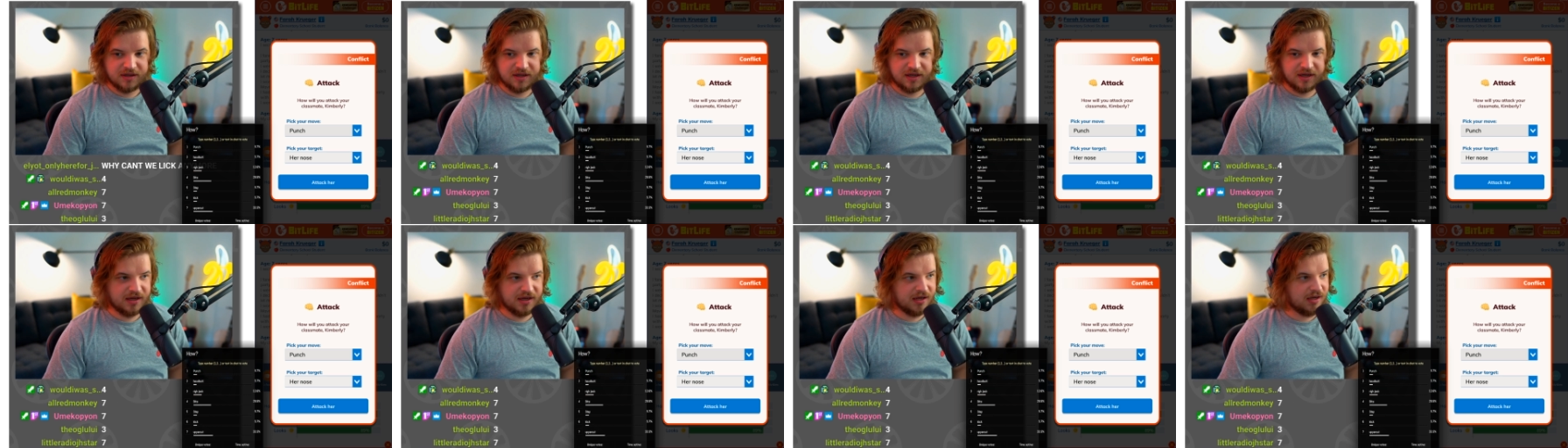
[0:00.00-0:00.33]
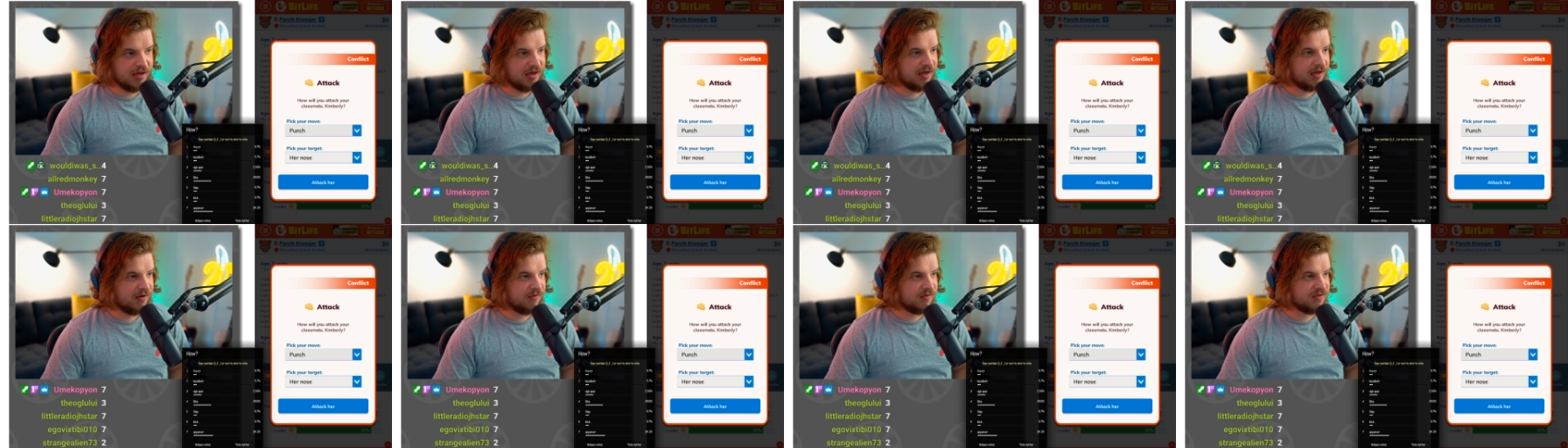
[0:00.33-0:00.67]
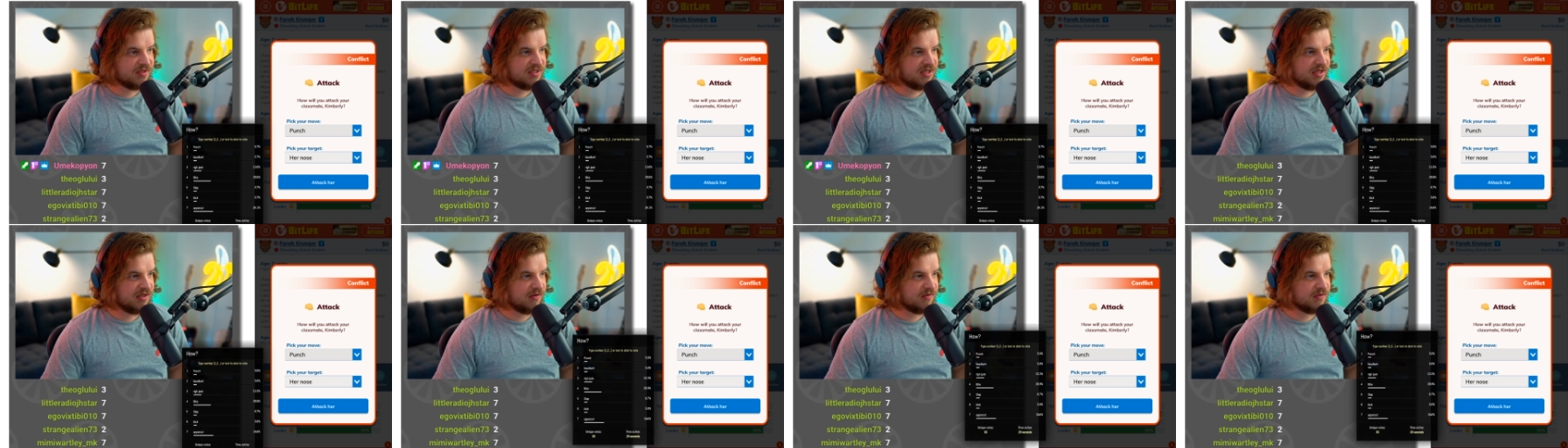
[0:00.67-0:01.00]
Uh, I
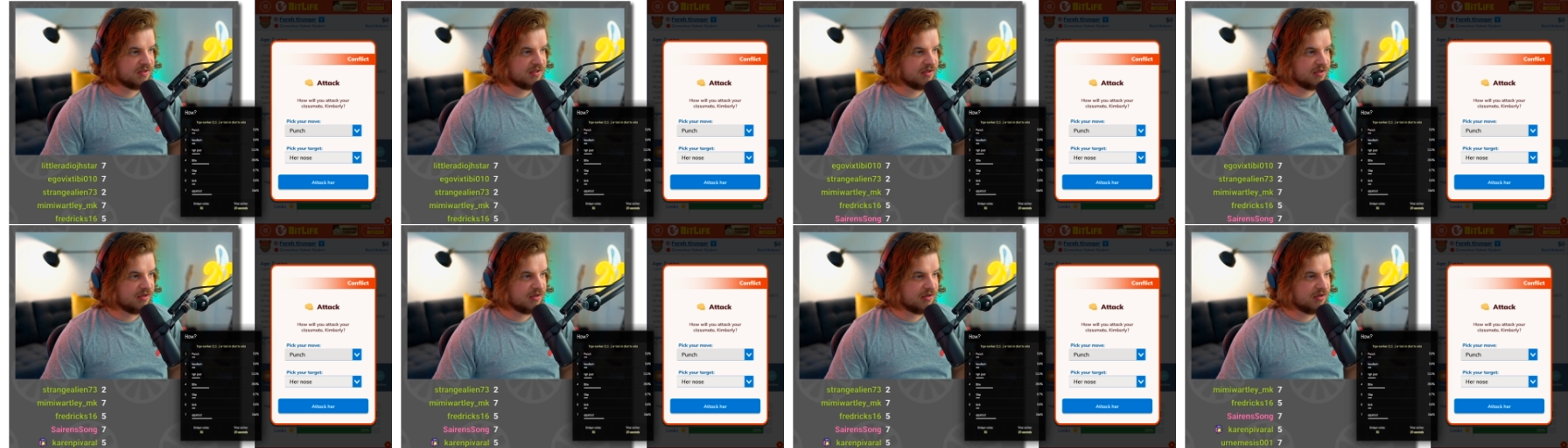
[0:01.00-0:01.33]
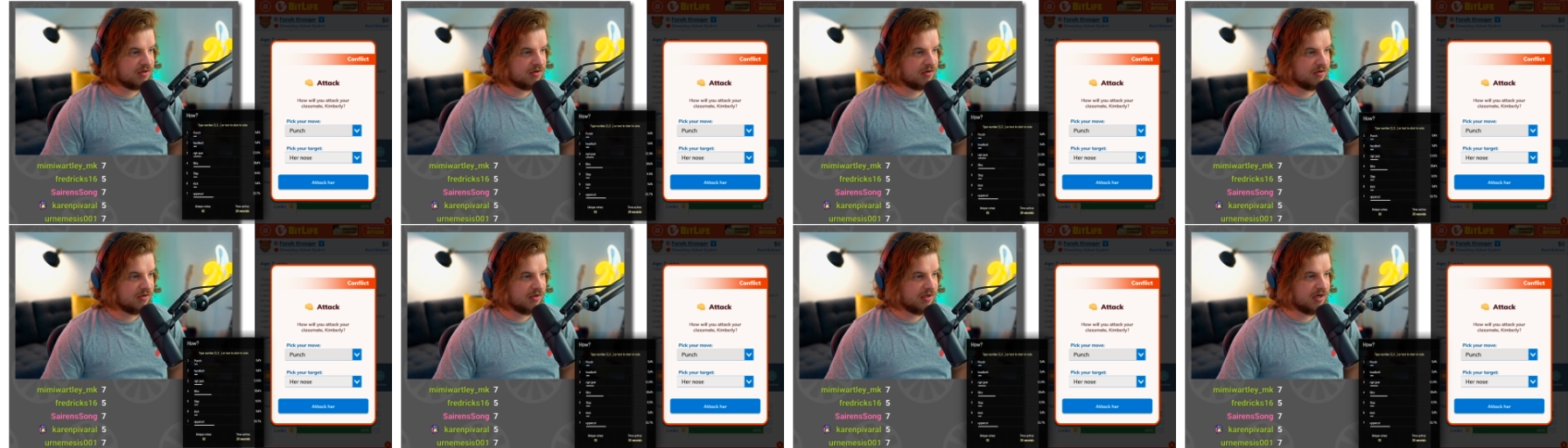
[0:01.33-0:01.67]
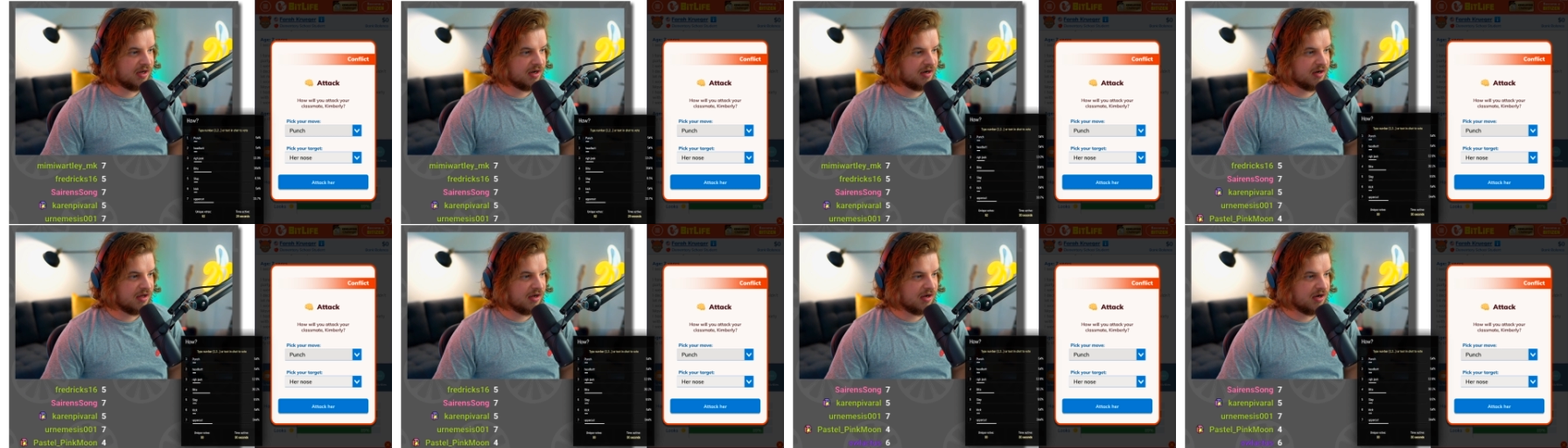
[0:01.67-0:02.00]
was saying I was going to call
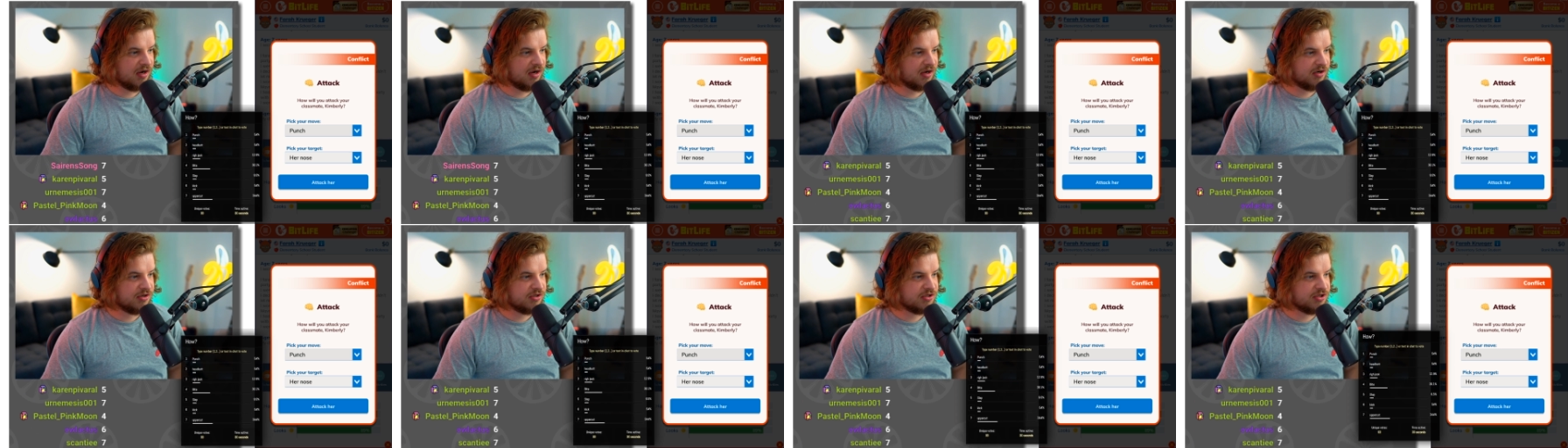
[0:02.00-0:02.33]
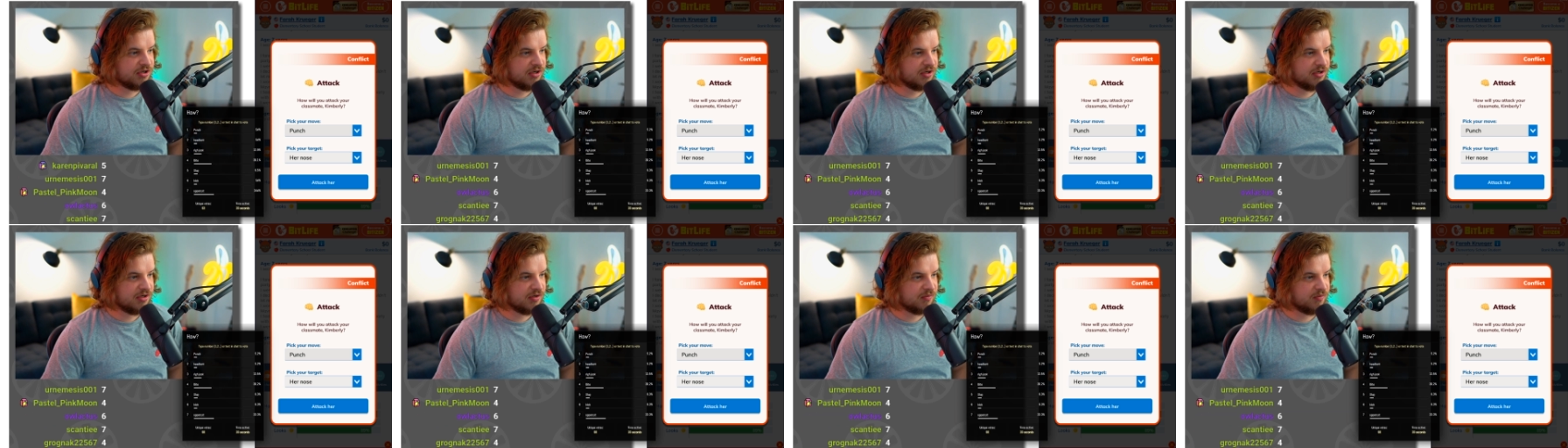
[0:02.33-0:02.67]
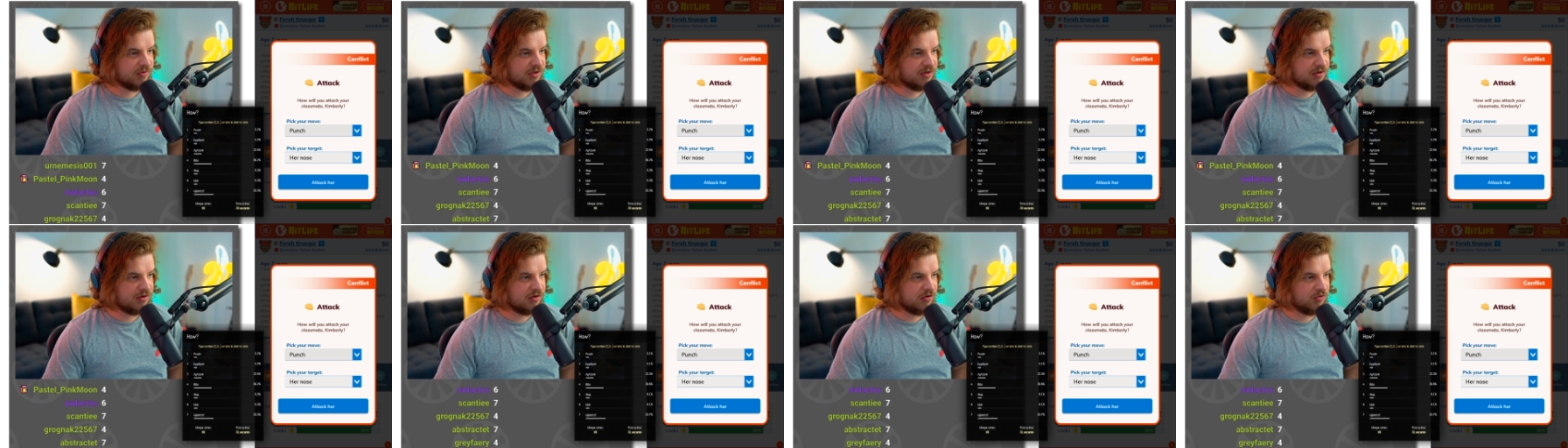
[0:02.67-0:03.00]
it at 100, and
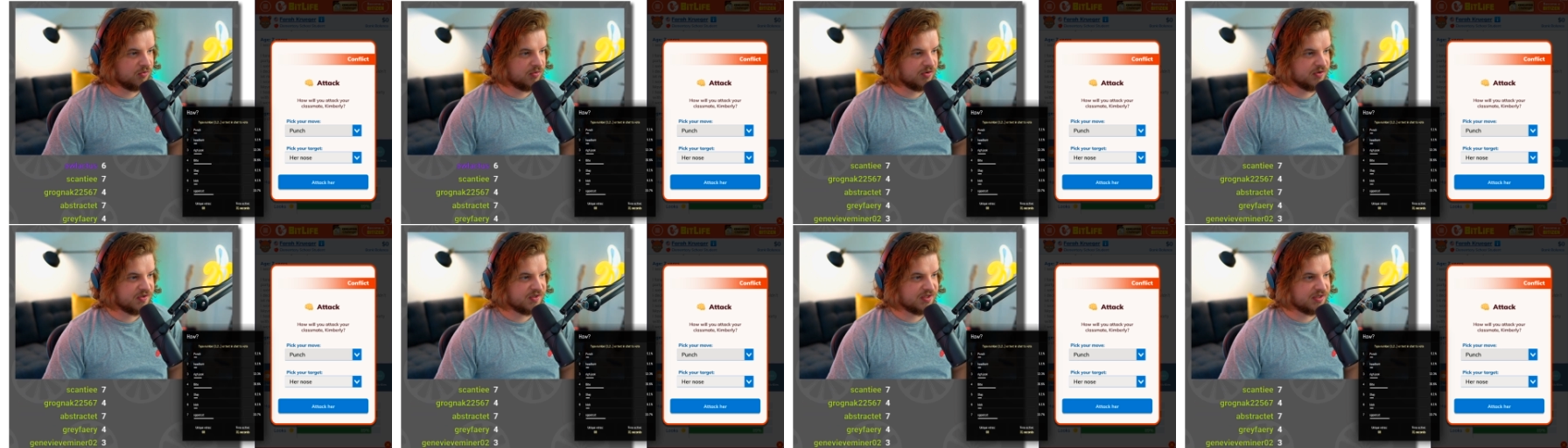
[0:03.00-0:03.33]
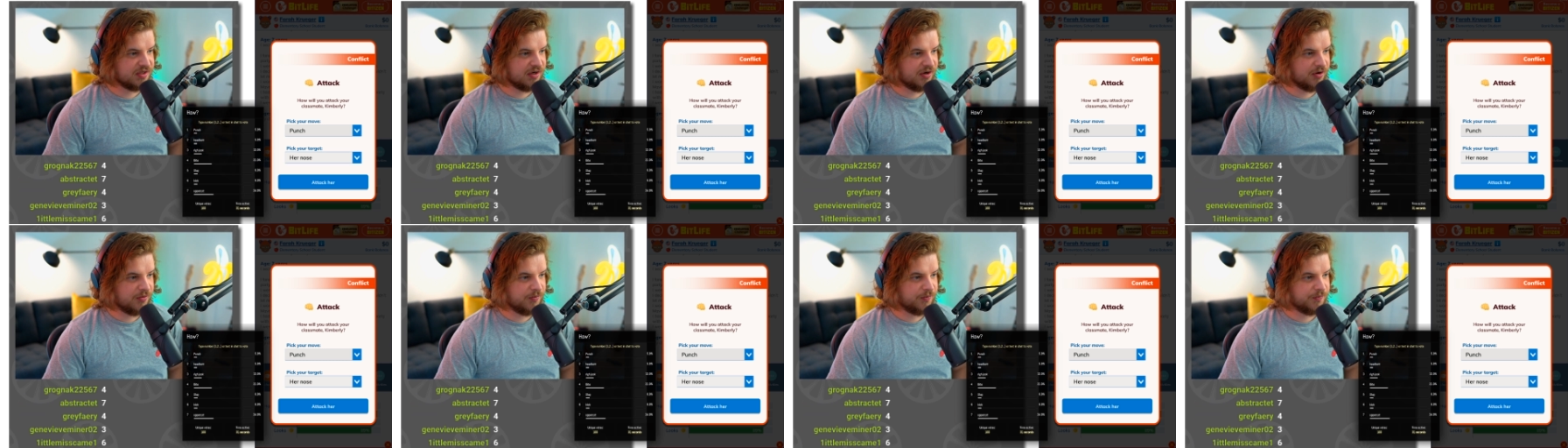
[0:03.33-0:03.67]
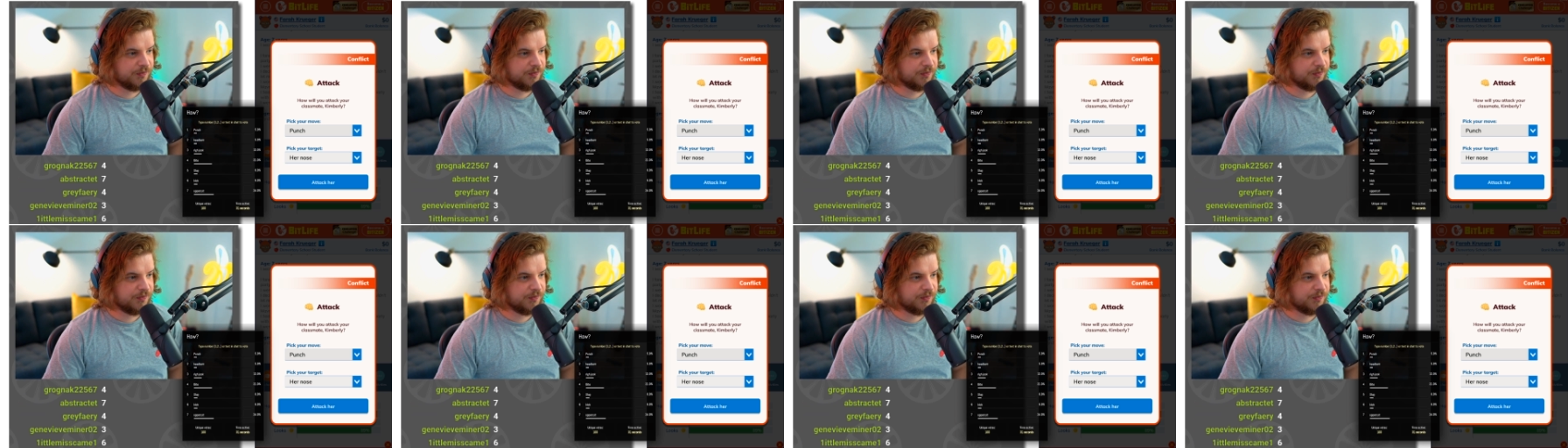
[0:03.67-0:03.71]
we're almost there.